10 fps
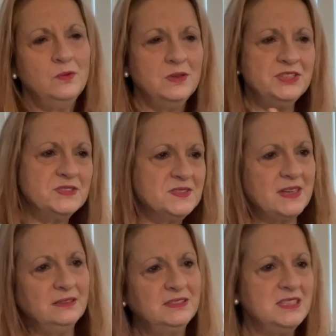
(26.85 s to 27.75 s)
once you're
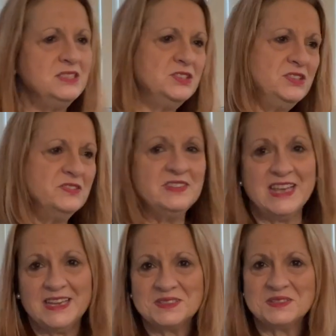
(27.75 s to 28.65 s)
settled into your
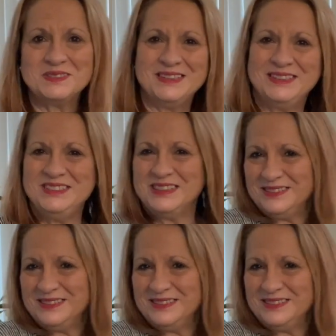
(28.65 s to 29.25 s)
nest, you,